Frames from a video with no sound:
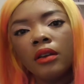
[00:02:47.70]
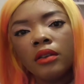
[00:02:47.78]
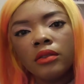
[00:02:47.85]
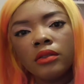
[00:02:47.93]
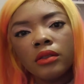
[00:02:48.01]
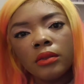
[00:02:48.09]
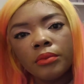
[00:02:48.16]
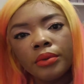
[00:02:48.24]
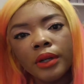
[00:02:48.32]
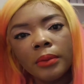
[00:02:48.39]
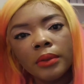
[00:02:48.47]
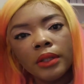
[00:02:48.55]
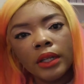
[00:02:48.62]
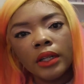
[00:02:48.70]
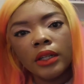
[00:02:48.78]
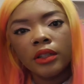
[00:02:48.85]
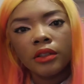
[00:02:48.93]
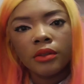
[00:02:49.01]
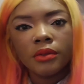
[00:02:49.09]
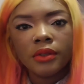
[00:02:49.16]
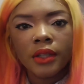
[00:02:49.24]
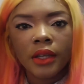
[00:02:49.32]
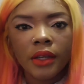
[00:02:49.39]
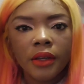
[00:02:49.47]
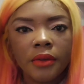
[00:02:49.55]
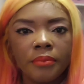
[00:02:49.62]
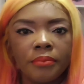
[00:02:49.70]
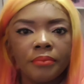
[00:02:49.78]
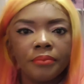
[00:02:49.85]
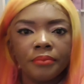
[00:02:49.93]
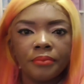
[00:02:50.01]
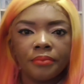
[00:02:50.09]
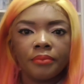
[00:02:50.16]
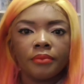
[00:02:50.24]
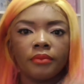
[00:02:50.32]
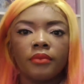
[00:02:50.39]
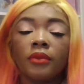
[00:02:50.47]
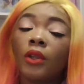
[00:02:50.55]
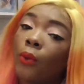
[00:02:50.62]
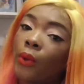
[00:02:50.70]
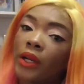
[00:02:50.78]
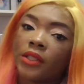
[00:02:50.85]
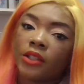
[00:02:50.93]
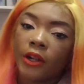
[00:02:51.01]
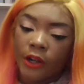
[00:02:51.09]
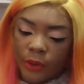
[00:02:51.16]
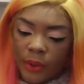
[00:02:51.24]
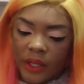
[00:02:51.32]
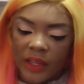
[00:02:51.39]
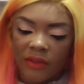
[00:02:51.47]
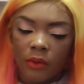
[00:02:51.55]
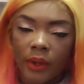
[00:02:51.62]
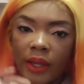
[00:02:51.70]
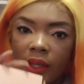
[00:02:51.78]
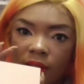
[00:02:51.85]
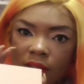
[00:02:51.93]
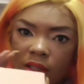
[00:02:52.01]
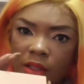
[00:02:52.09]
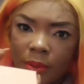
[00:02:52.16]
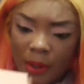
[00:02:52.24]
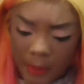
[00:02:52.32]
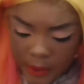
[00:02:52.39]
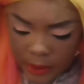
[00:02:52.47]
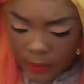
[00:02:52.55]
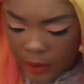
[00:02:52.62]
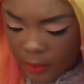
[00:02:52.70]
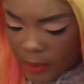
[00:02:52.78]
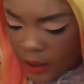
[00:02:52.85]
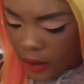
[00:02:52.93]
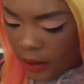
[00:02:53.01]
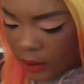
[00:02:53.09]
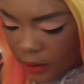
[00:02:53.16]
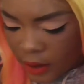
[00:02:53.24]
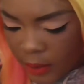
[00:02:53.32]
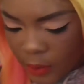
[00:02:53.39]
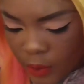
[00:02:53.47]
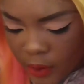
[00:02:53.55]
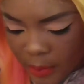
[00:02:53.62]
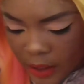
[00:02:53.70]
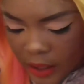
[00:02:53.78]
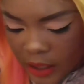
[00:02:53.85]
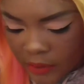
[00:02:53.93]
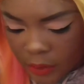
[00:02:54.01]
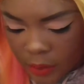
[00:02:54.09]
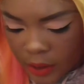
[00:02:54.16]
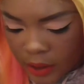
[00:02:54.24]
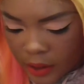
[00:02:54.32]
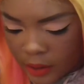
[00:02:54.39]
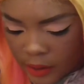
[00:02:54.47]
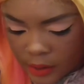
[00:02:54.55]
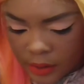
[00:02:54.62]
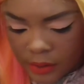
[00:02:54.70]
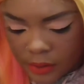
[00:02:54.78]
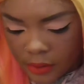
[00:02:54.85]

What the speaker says: So I'm probably not going to use that. When I start doing giveaways, this is probably going to be one of my giveaways.